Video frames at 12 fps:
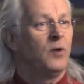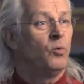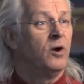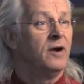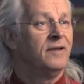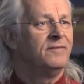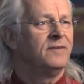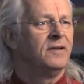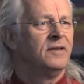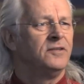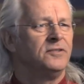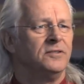my wife,
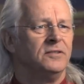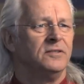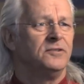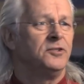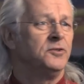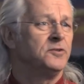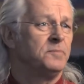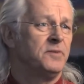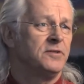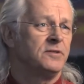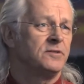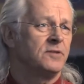she, she was
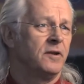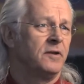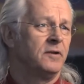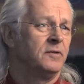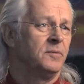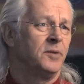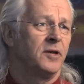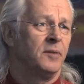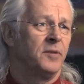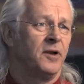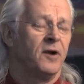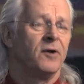busy studying to
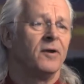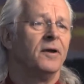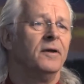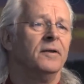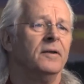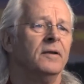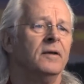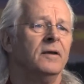become an RN